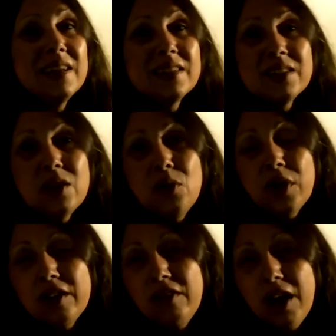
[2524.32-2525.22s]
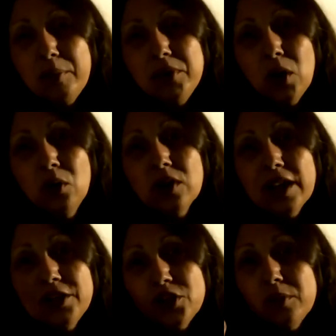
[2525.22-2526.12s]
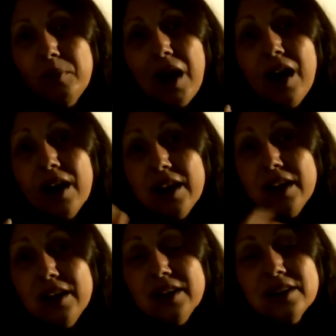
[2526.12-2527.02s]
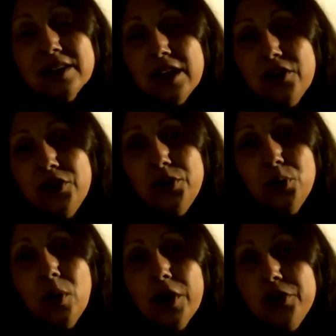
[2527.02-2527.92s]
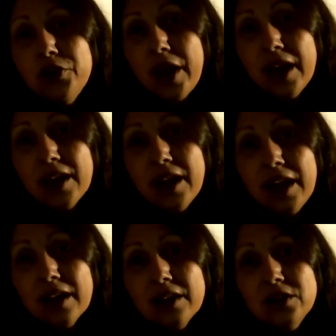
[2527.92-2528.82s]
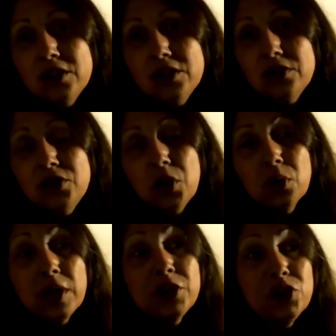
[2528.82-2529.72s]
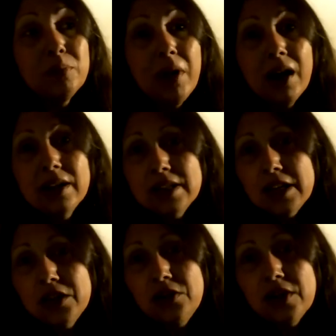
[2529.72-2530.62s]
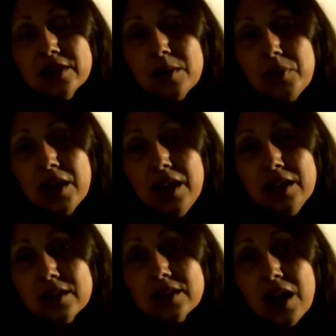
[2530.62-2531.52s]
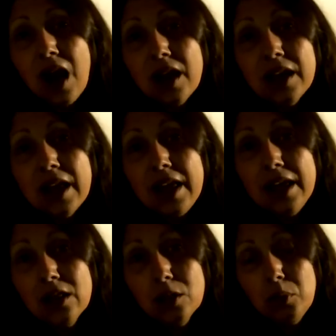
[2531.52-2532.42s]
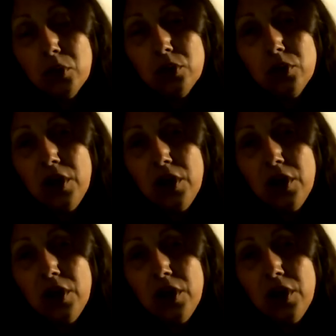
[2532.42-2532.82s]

is, don't give up. Don't let your mind tell you what you can and cannot do. Don't let your mind tell you that something is not healable.